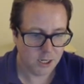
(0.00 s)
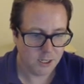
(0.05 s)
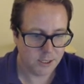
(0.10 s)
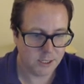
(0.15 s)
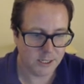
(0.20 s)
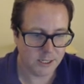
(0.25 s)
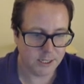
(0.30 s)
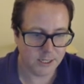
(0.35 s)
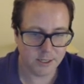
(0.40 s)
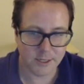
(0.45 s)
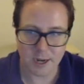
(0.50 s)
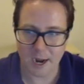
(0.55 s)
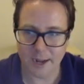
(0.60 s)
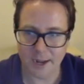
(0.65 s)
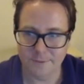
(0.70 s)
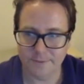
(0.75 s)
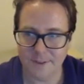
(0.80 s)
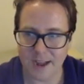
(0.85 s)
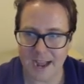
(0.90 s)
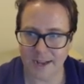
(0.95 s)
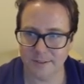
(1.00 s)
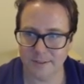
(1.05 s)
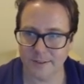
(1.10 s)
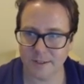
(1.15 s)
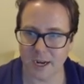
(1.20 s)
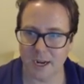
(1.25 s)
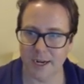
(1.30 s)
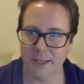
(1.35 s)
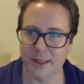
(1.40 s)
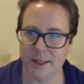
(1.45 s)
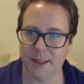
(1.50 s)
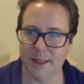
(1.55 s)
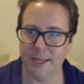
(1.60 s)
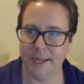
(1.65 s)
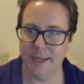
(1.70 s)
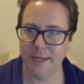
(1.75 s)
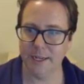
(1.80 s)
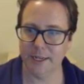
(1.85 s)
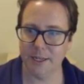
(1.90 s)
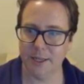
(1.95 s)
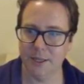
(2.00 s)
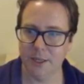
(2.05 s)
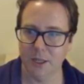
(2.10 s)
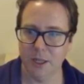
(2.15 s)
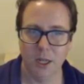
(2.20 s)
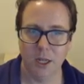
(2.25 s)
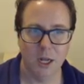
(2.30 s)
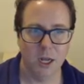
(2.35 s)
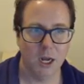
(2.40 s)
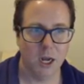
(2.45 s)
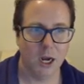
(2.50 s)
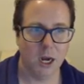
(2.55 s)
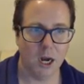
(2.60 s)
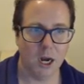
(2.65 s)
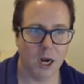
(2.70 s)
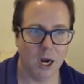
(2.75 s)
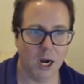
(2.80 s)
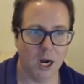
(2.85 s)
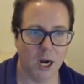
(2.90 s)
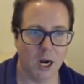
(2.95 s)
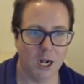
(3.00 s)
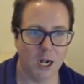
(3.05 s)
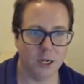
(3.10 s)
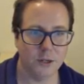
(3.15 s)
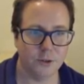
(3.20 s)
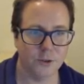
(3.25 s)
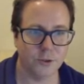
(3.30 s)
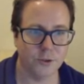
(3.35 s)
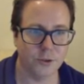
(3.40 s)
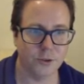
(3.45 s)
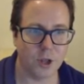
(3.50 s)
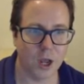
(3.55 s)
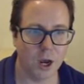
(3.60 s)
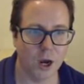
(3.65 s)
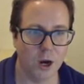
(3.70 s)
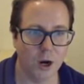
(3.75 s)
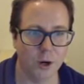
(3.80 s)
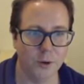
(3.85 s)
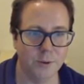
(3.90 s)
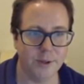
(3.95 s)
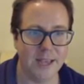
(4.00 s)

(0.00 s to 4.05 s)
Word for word: did divest, I think. Uh, so,